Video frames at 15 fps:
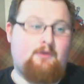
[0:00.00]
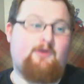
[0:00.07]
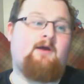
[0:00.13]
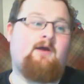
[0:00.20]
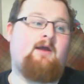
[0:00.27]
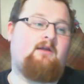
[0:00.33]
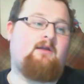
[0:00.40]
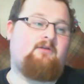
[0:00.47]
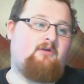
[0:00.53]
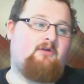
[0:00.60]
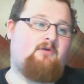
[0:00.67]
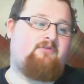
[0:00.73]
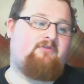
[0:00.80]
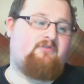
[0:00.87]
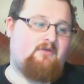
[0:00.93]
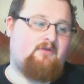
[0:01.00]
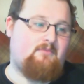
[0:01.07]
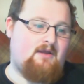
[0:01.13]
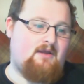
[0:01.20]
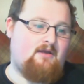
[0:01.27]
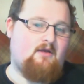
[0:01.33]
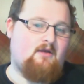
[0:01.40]
I do have to
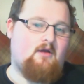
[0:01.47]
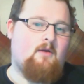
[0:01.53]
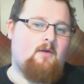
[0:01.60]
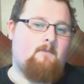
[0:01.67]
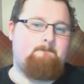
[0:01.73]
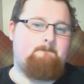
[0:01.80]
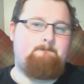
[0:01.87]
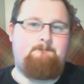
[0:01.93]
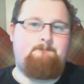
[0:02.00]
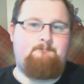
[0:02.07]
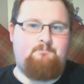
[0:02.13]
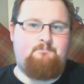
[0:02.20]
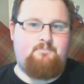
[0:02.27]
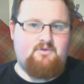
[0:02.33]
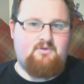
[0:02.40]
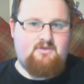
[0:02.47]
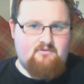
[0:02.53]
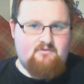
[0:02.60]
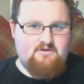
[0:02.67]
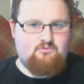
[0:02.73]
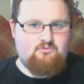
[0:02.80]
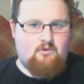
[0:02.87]
admit. But there
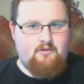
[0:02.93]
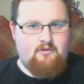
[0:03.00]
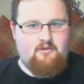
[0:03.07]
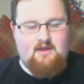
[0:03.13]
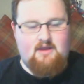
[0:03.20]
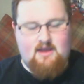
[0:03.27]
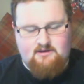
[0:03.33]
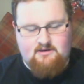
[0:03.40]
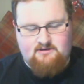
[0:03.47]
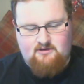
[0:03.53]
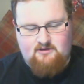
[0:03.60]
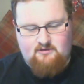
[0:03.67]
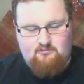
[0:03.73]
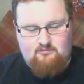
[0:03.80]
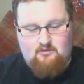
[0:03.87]
is one thing I'd do.